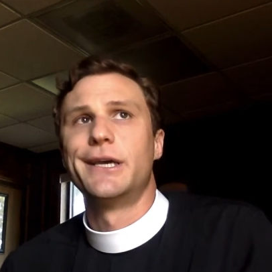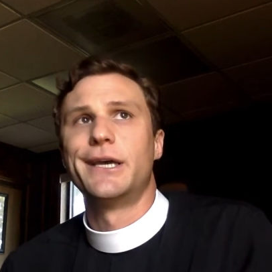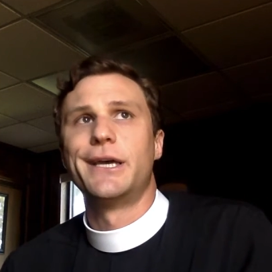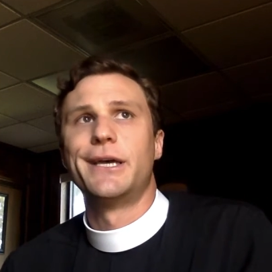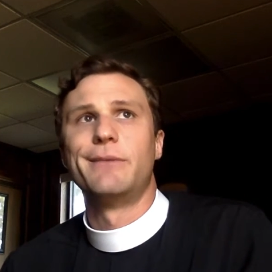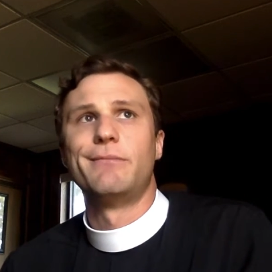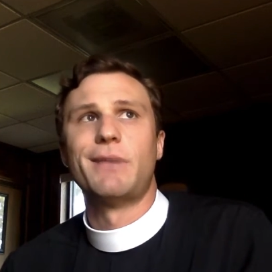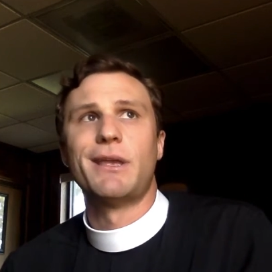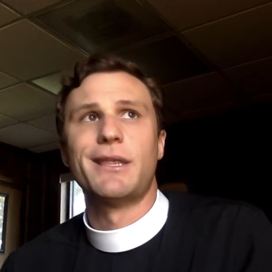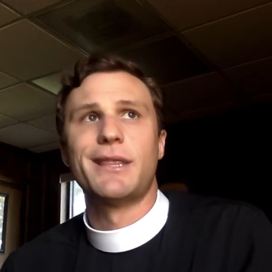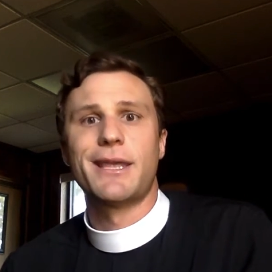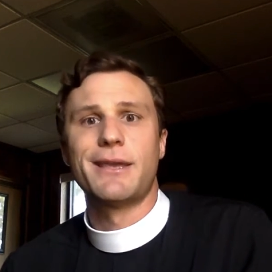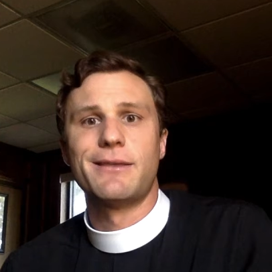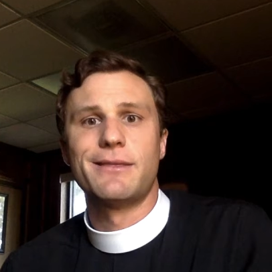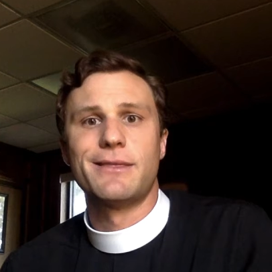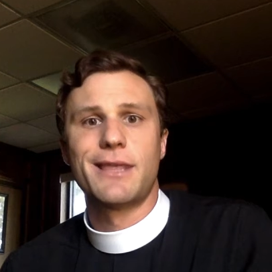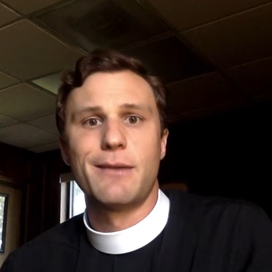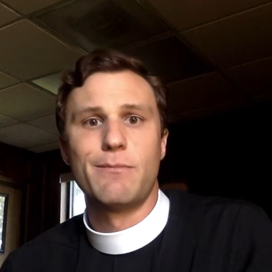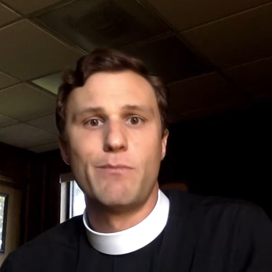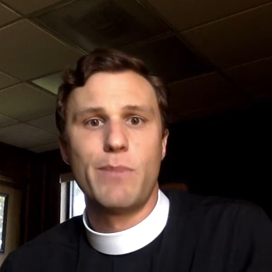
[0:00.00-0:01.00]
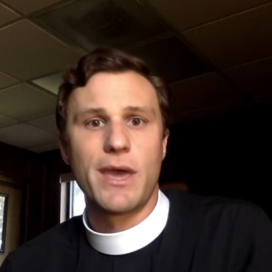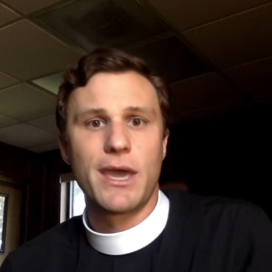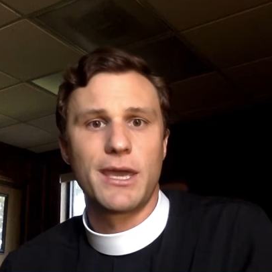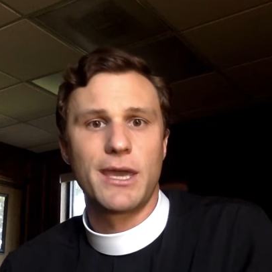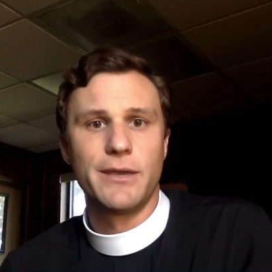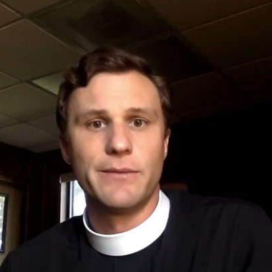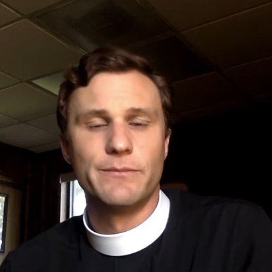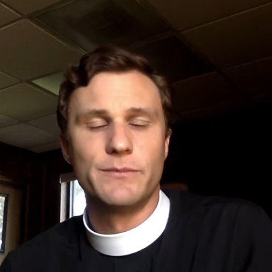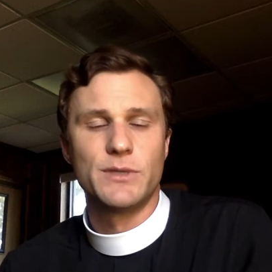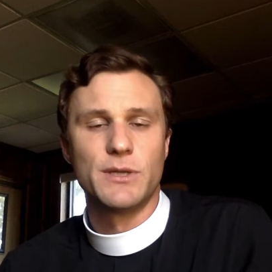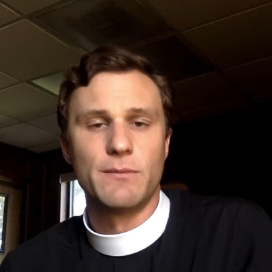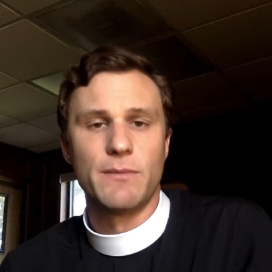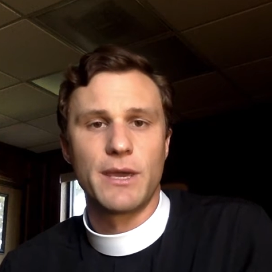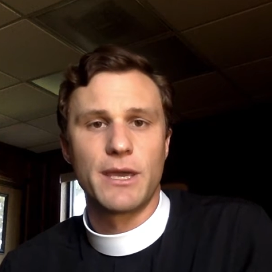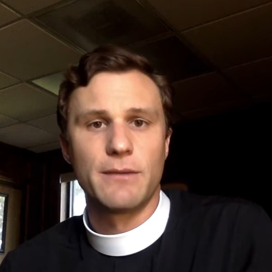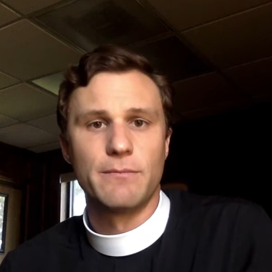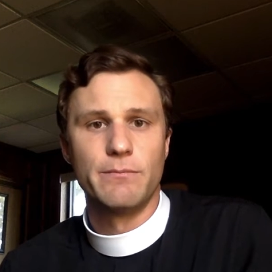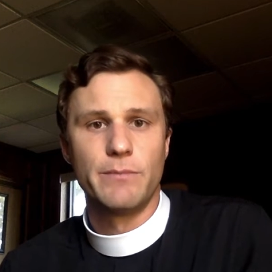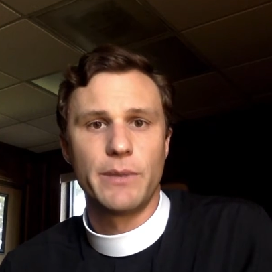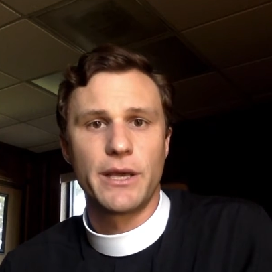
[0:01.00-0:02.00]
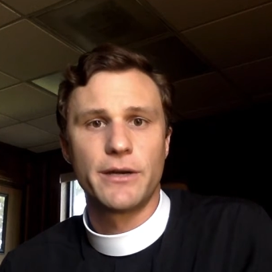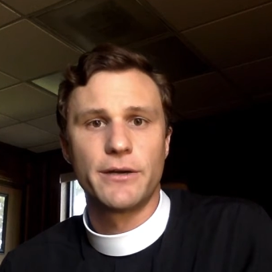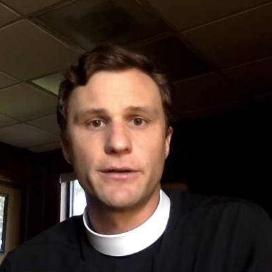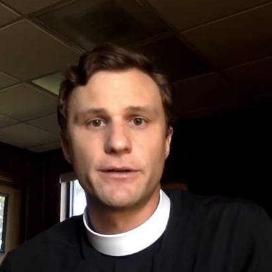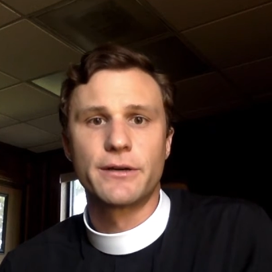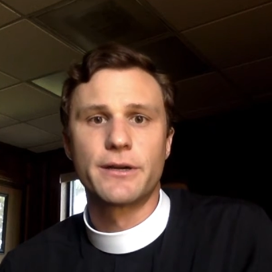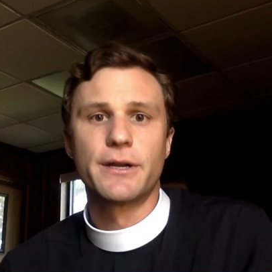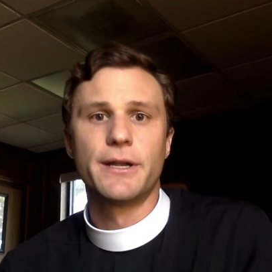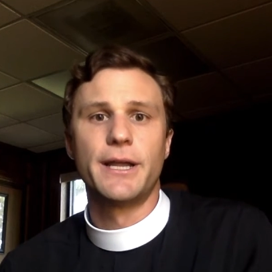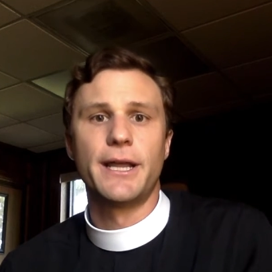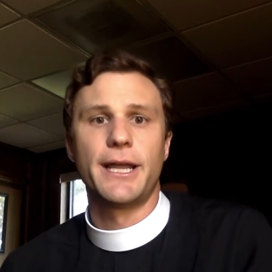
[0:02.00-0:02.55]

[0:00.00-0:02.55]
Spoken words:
and they beg him to make him better.